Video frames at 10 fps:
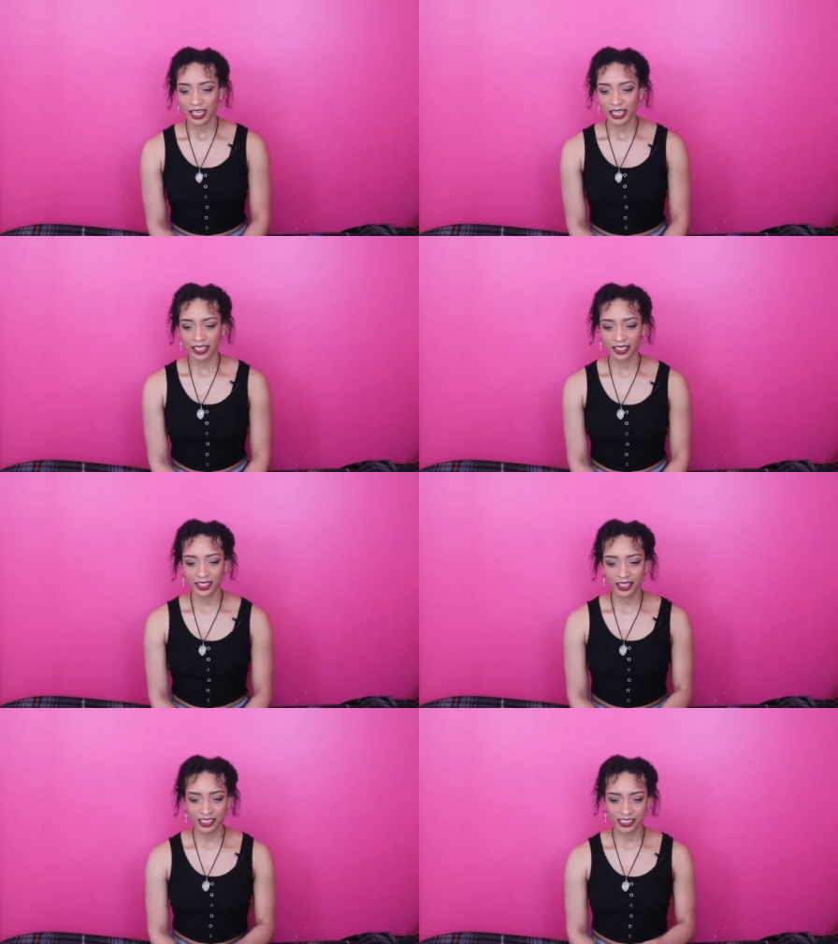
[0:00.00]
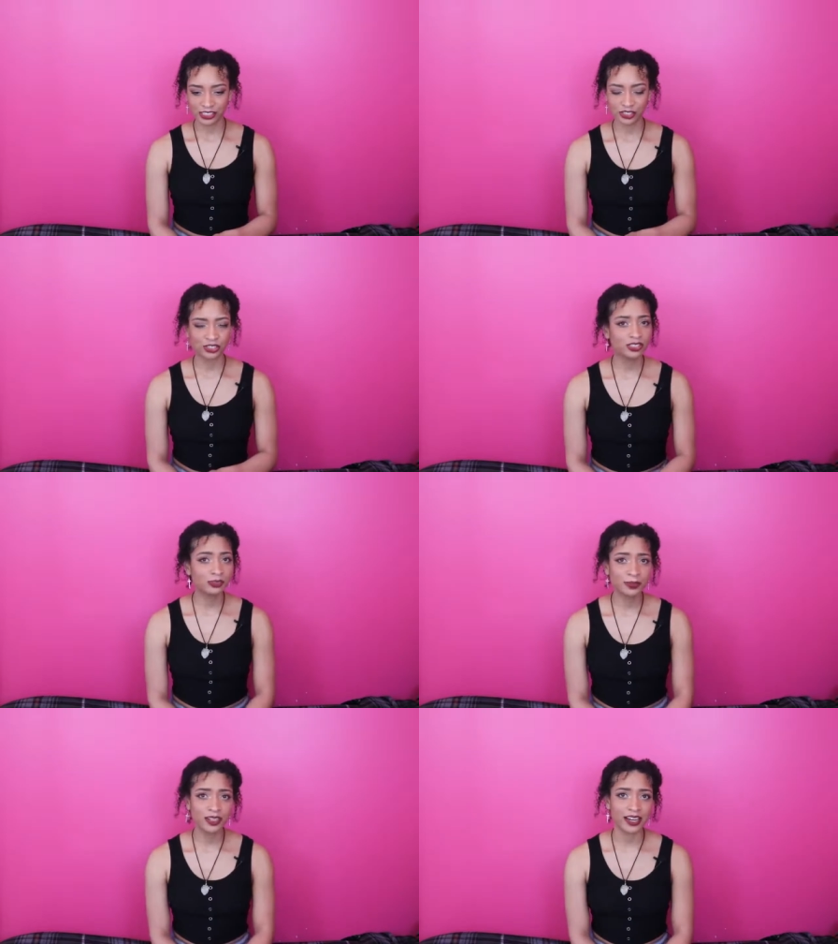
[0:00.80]
He is
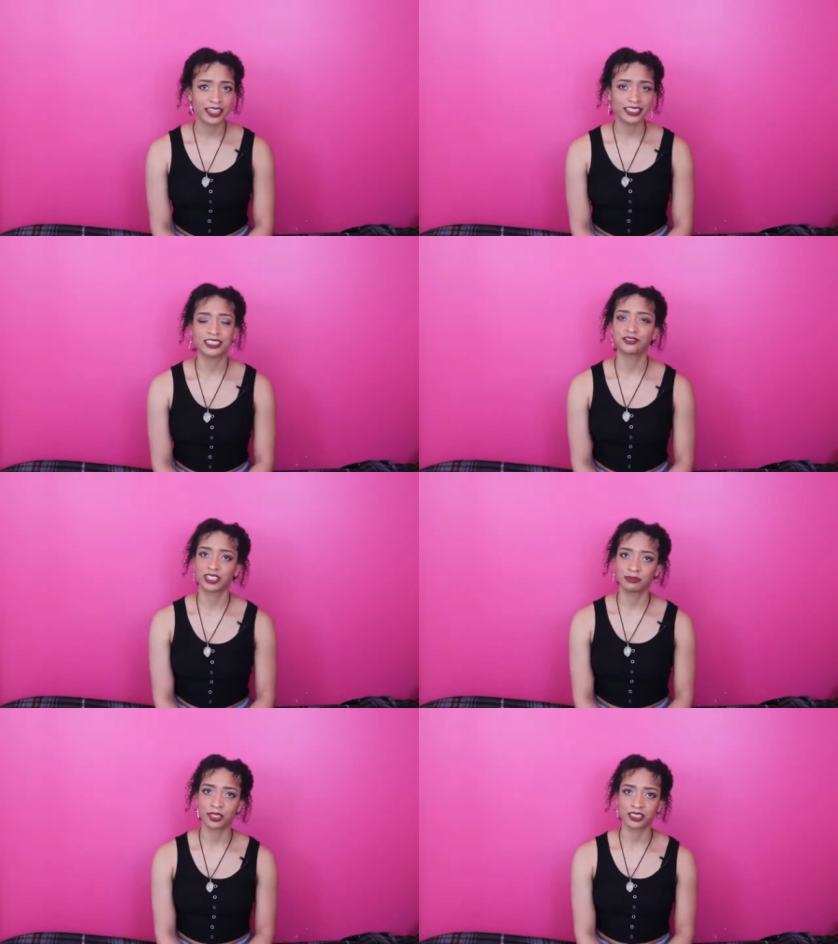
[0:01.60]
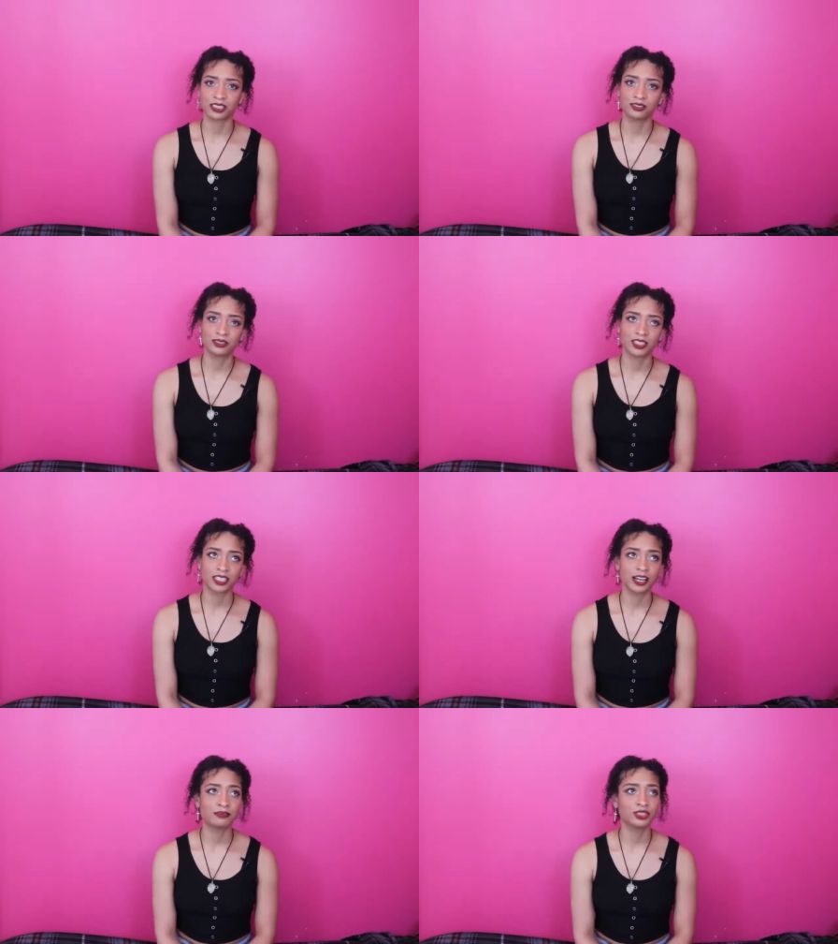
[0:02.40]
super nice and responsive when
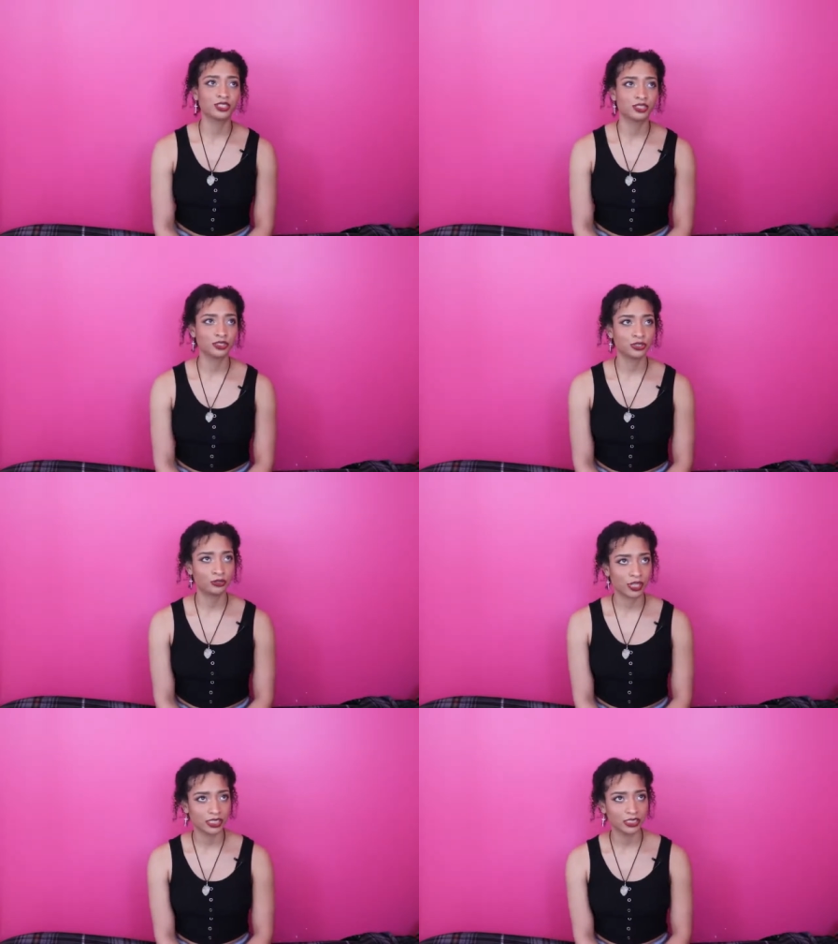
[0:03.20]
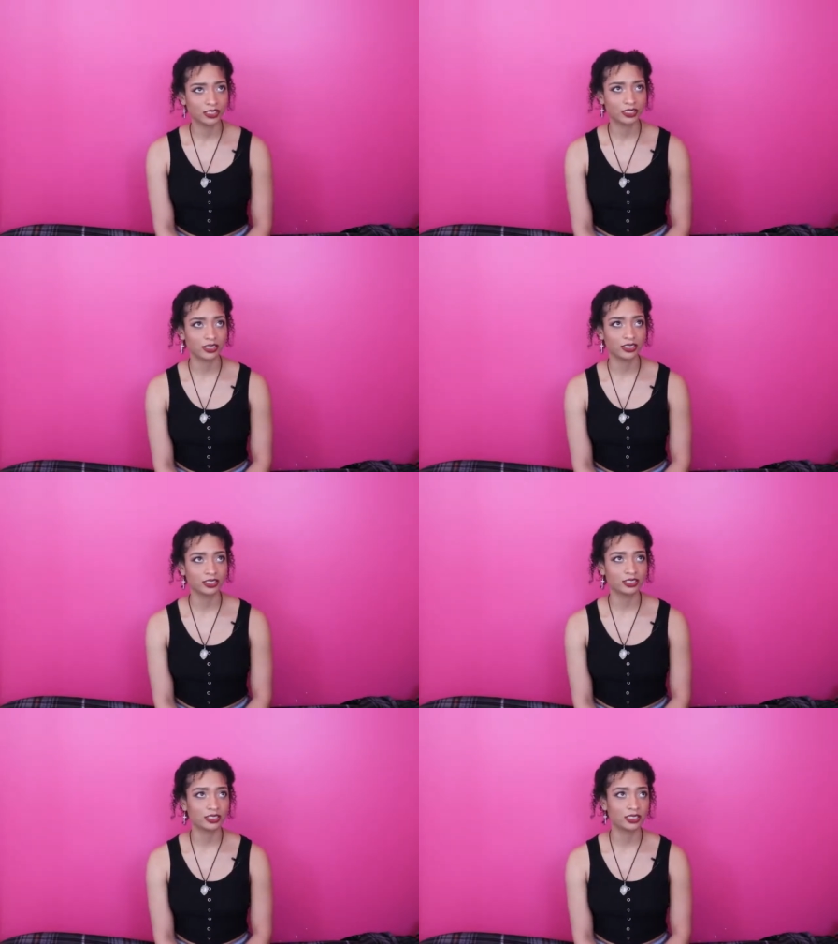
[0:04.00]
it comes to
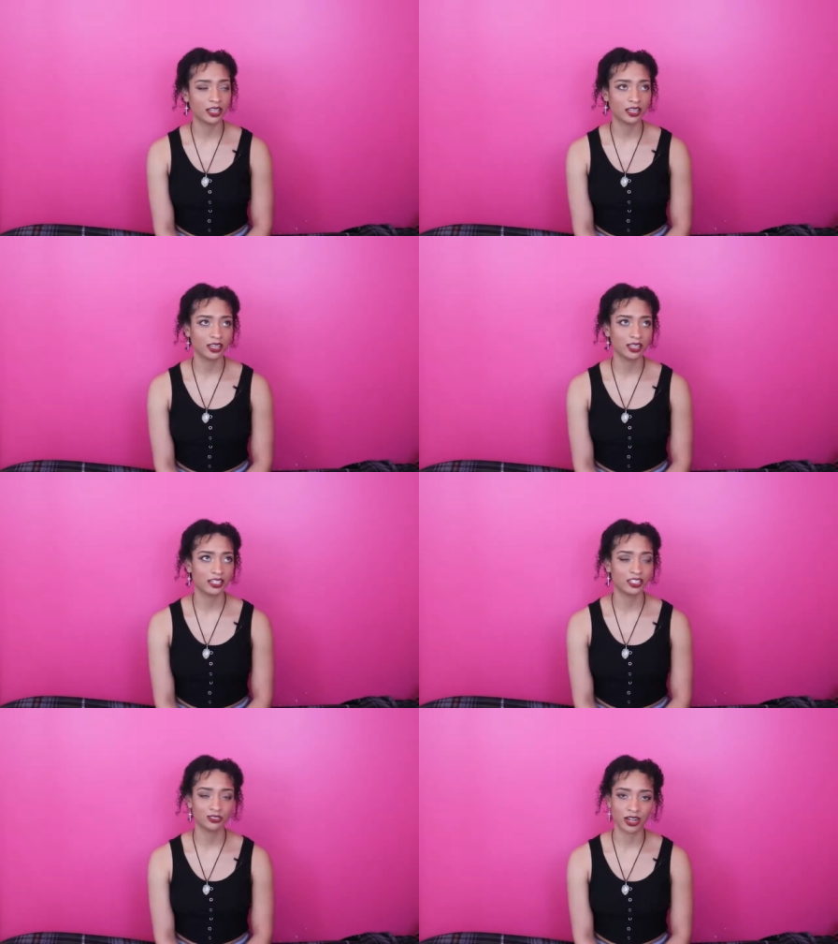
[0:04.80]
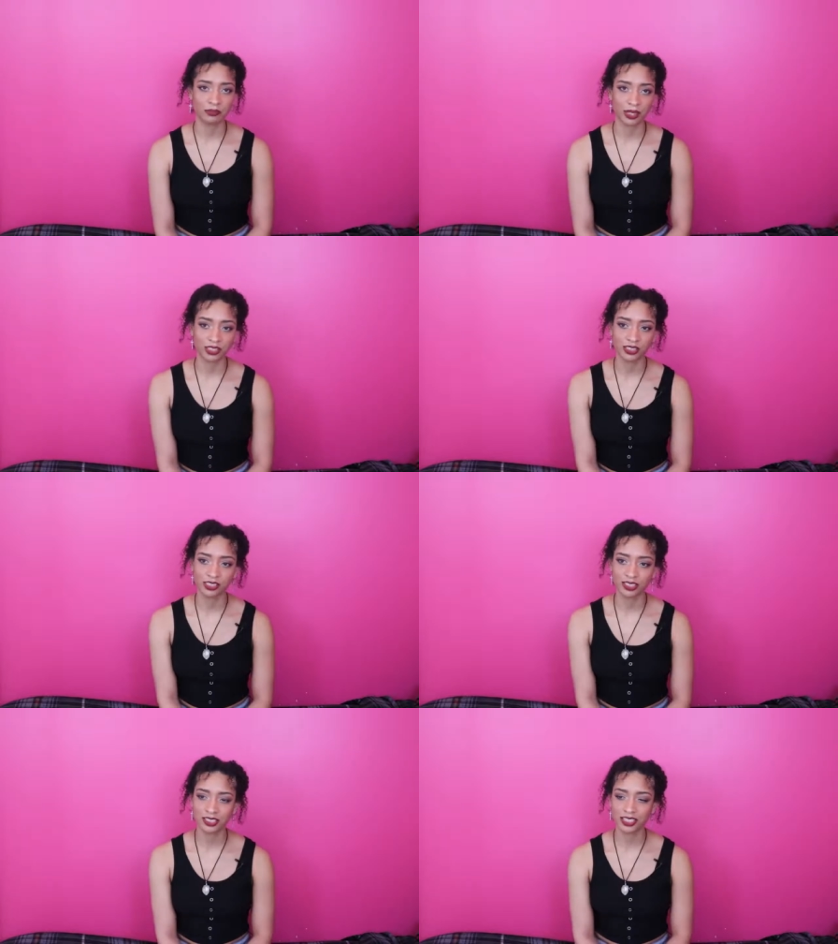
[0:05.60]
questions and direct
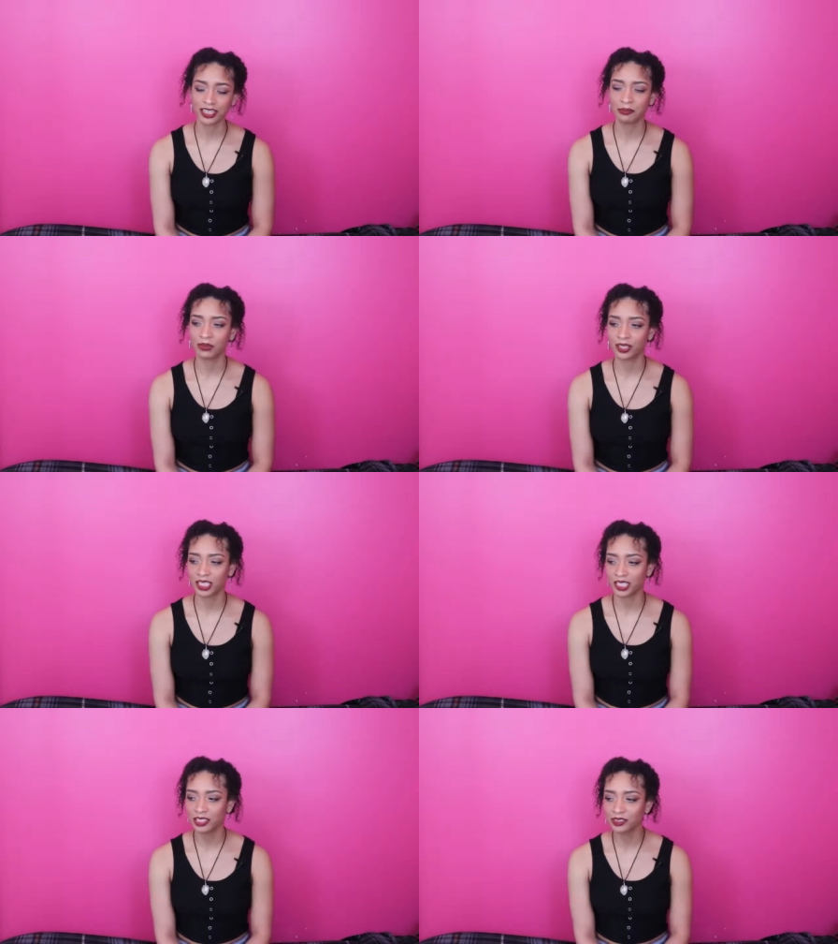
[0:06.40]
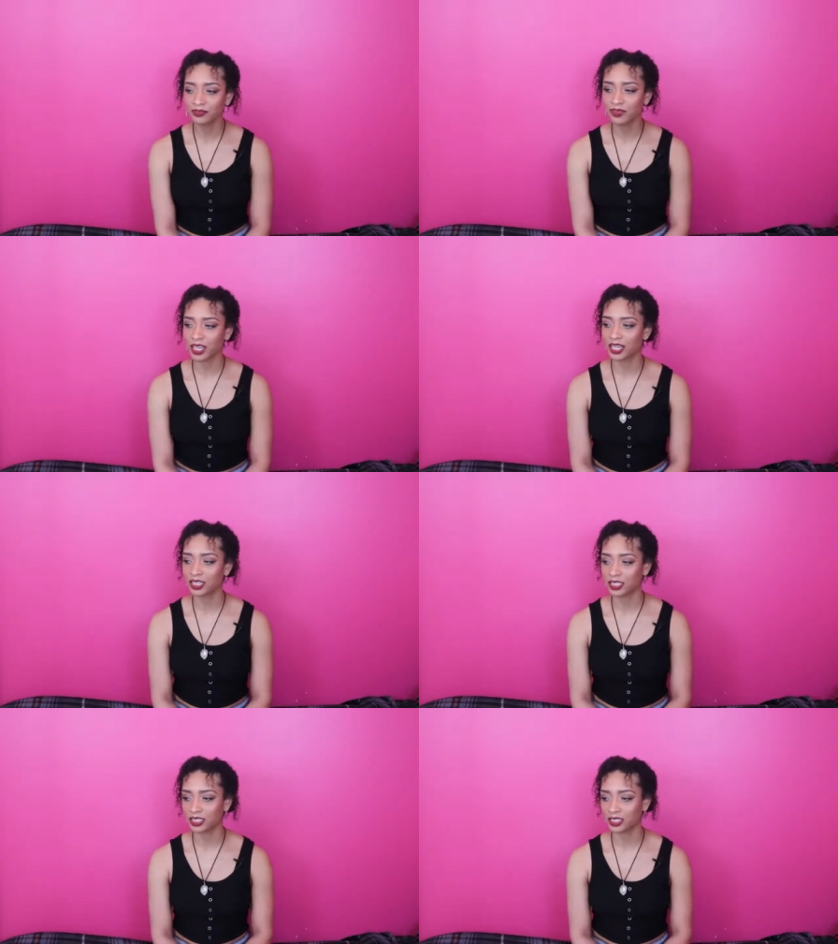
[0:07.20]
messages, and I believe that
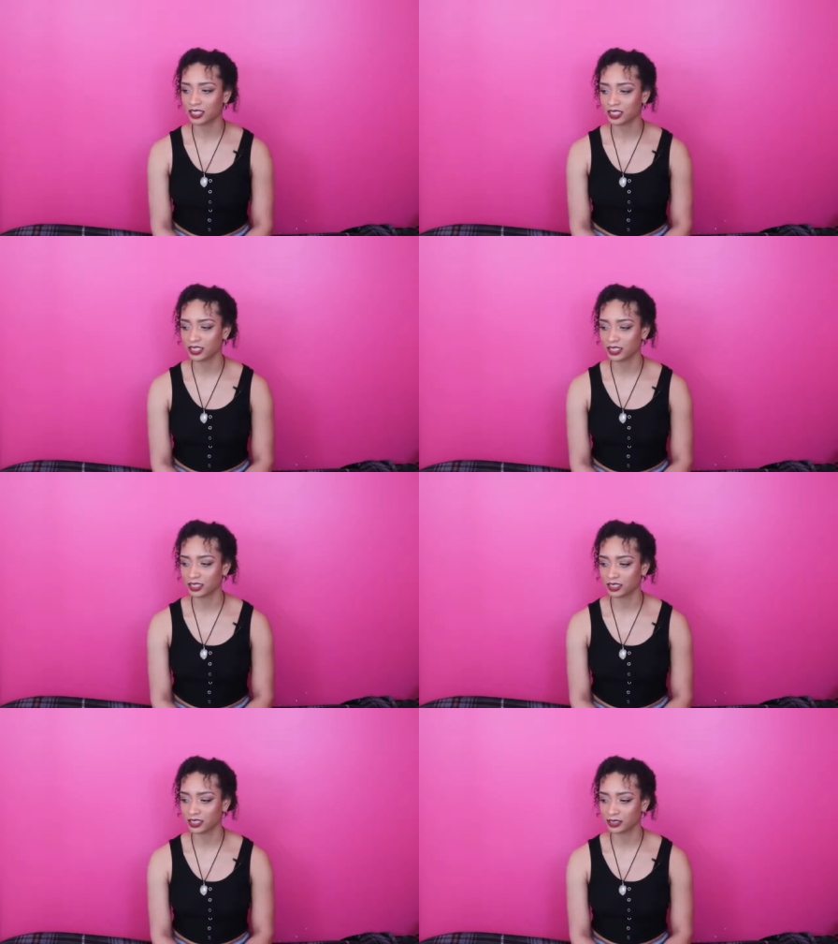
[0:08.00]
he